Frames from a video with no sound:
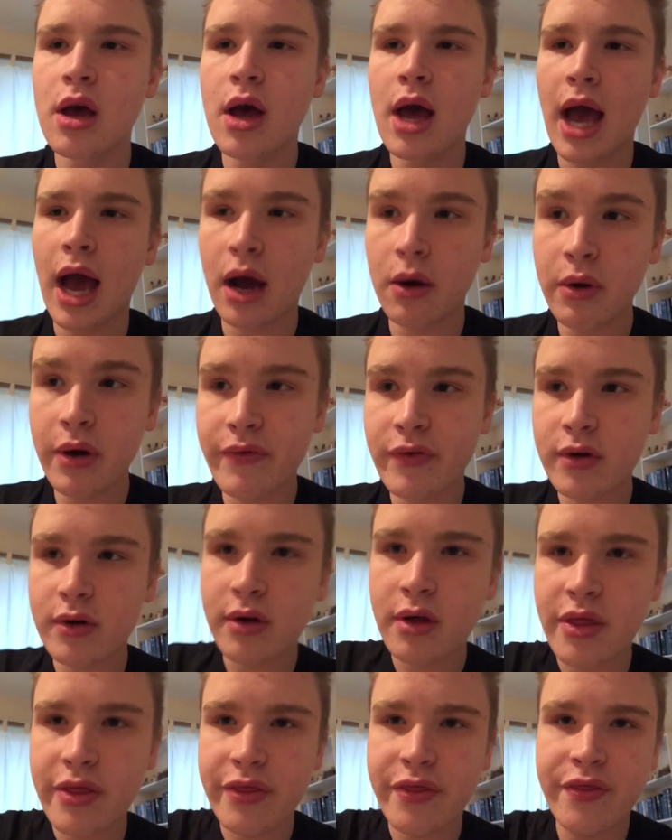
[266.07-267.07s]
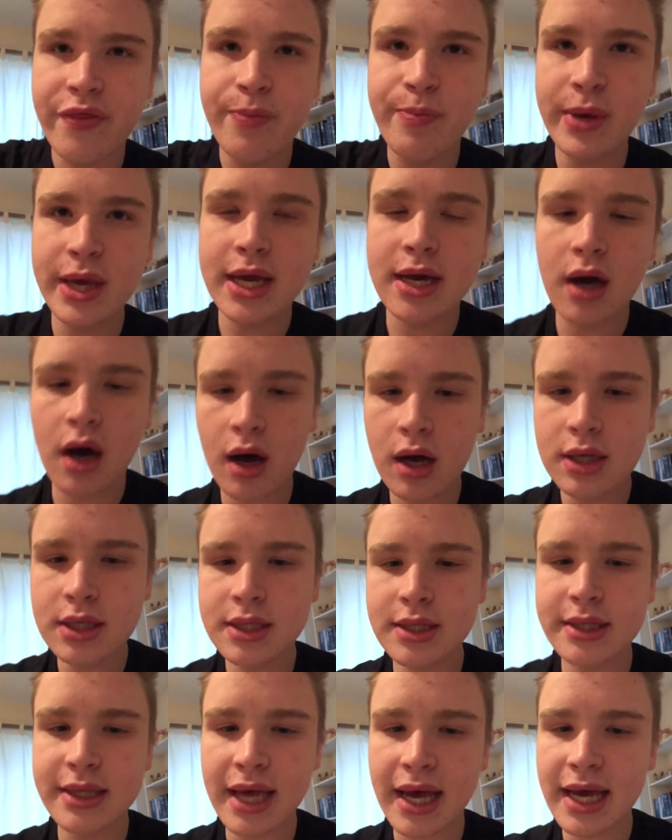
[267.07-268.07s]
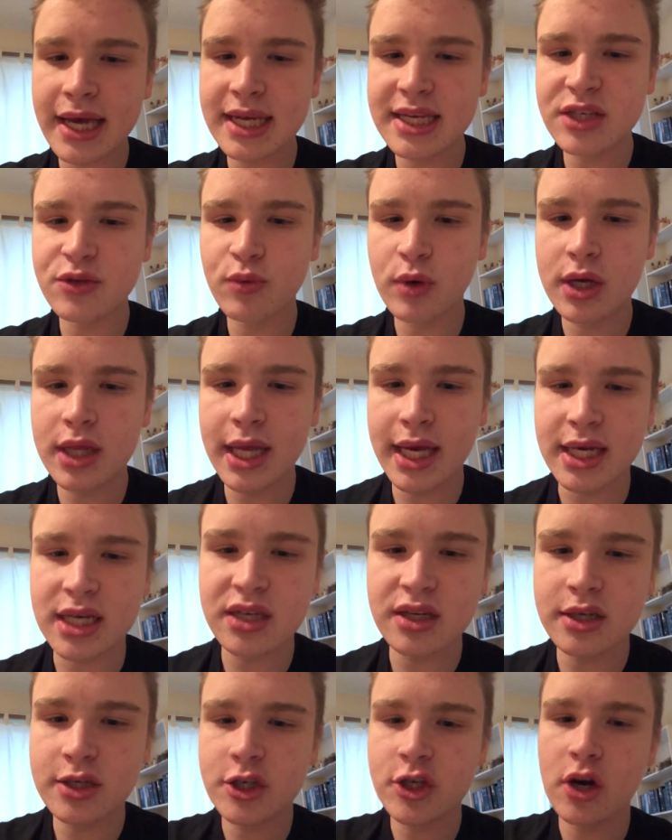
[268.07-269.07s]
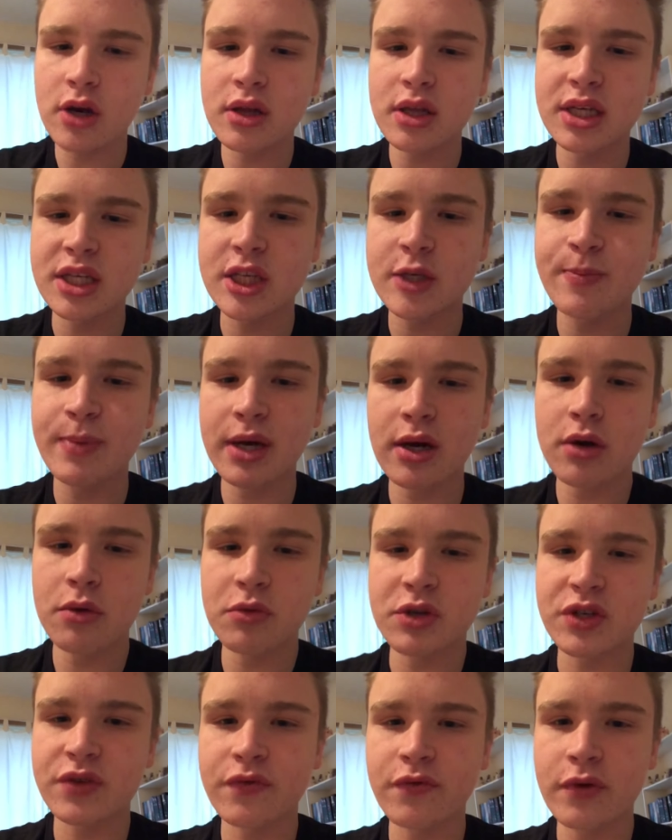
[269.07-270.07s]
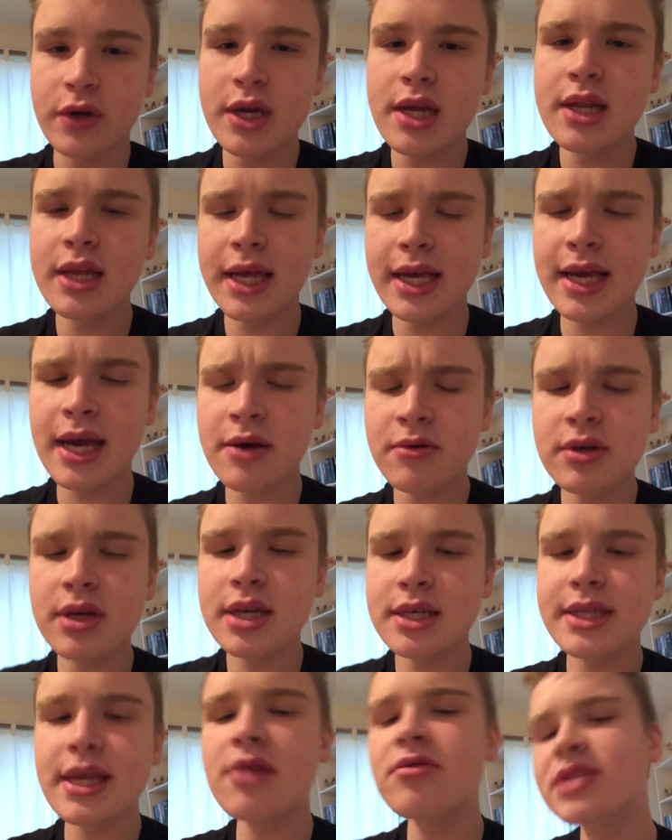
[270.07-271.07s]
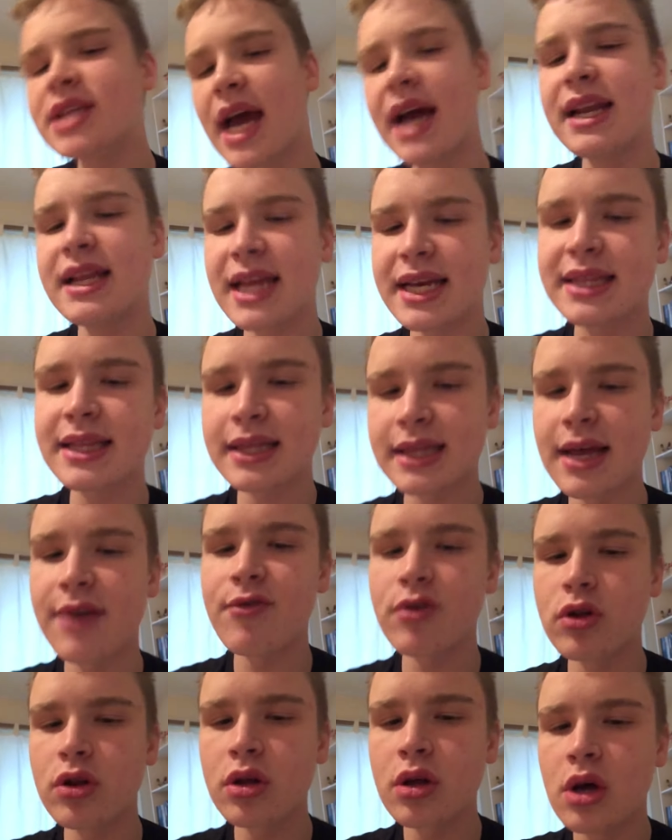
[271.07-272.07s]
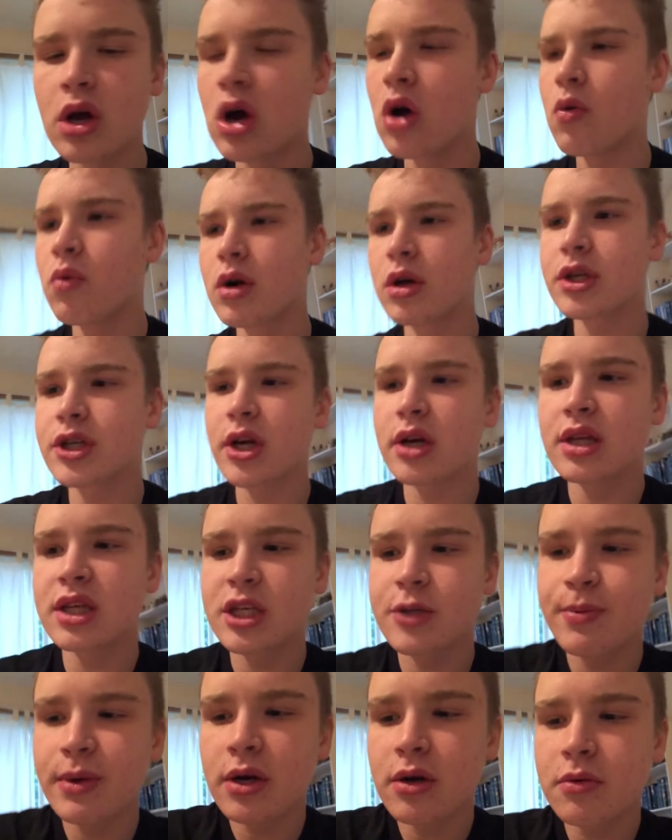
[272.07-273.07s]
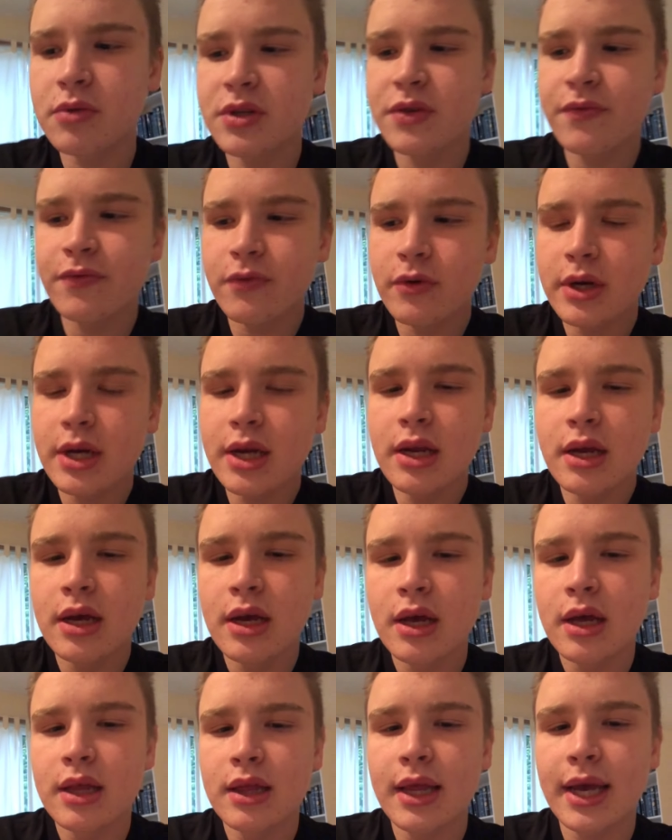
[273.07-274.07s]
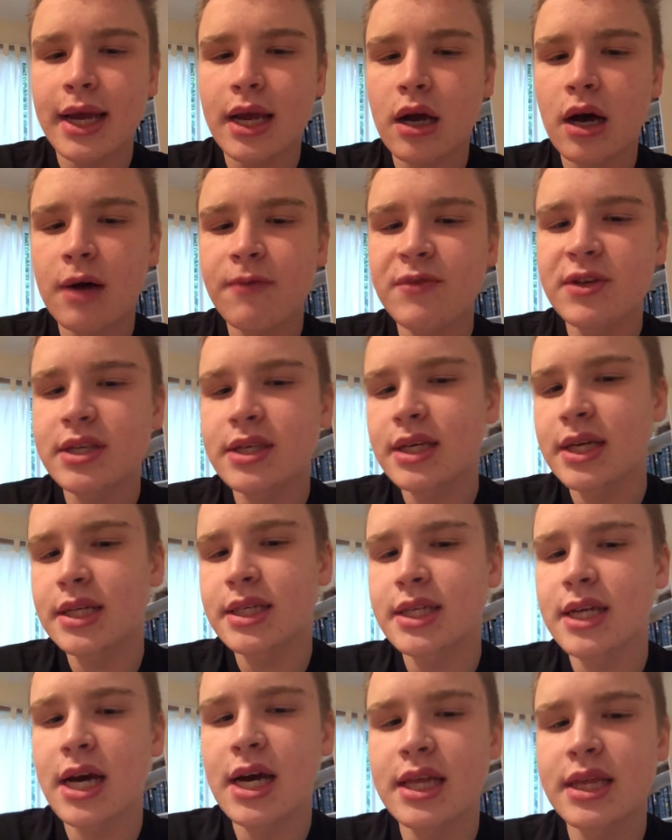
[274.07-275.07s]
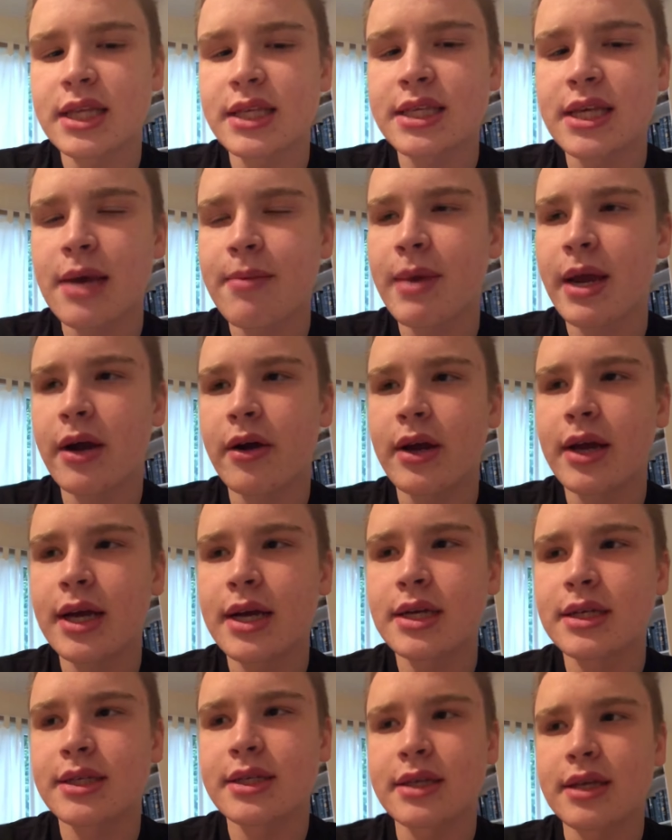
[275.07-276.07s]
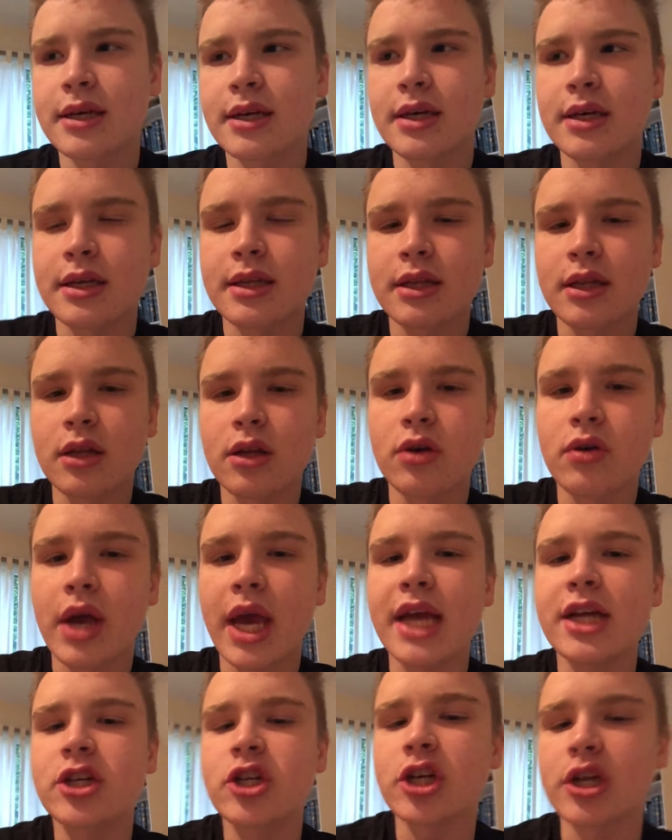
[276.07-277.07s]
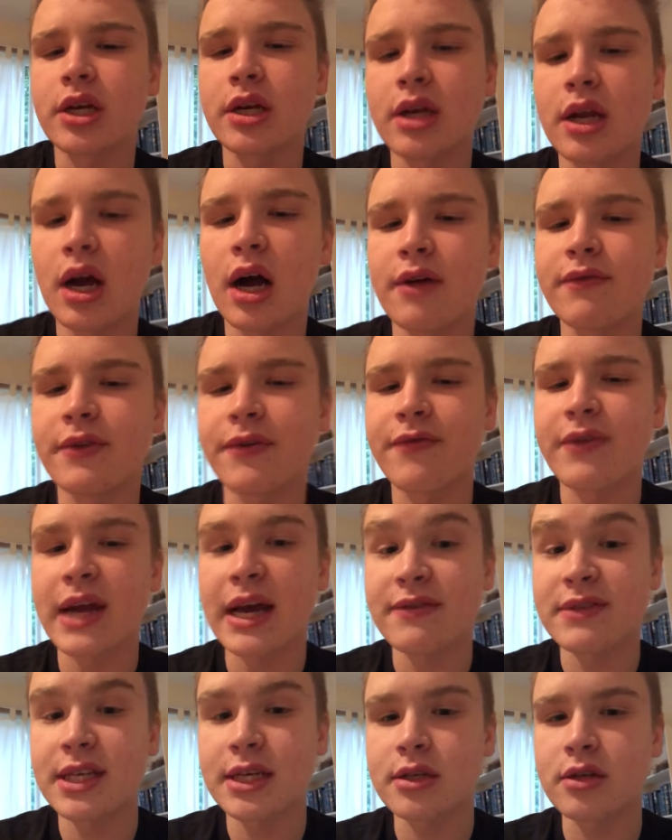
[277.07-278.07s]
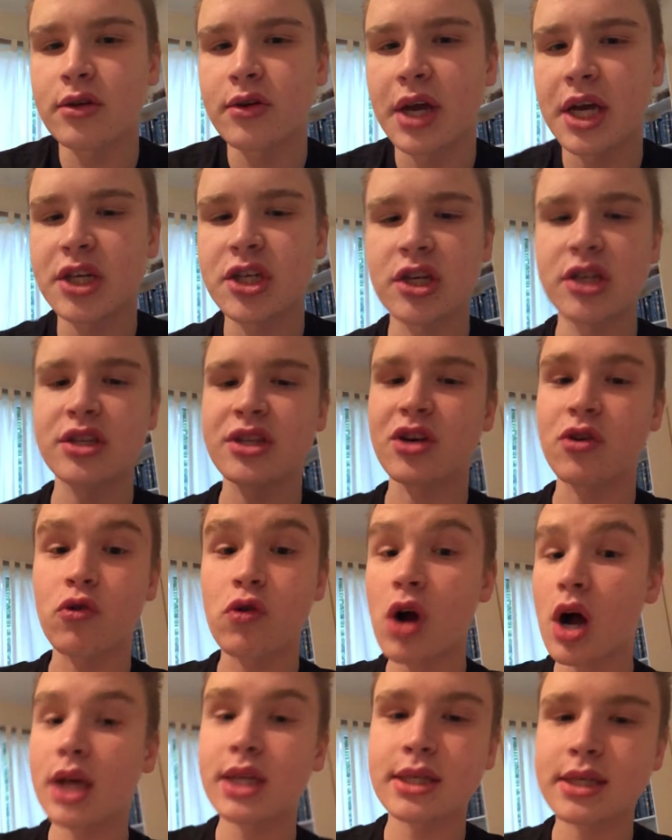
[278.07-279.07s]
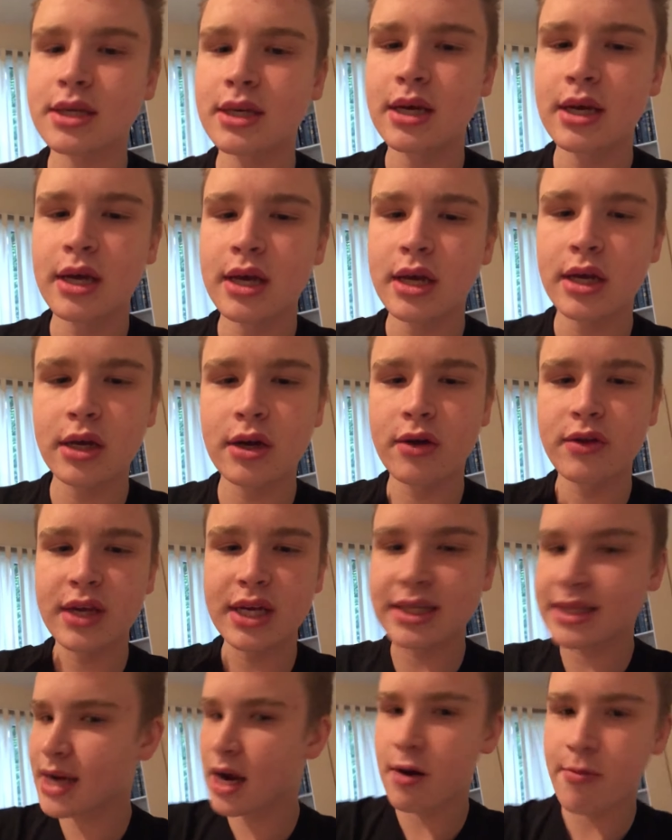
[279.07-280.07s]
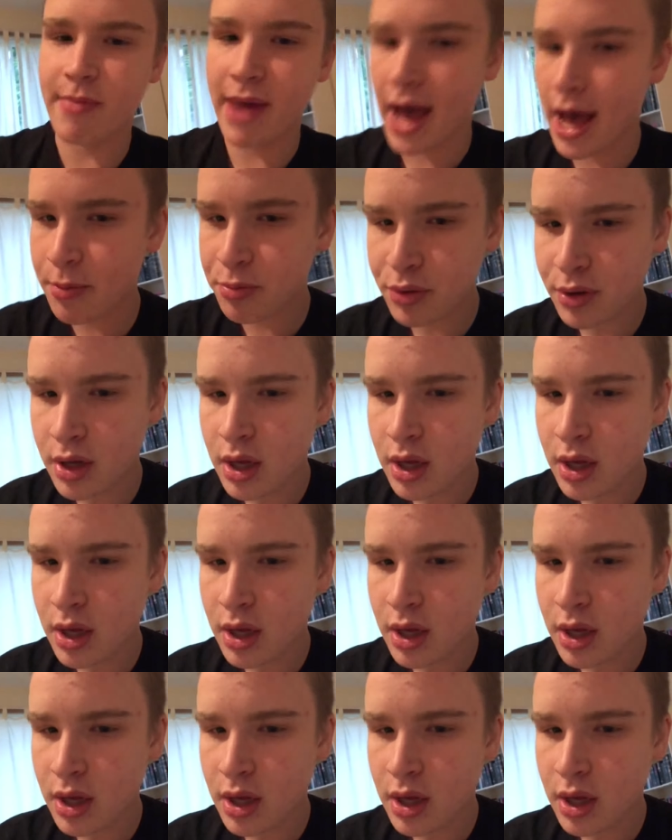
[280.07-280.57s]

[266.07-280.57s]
However, because that is where like Charlie's spirit was freed, like how because that was kind of like the level where Charlie's spirit was freed. Like obviously, it's not in the same area because the the location of the FNAF 6 location is across you know, the entire map.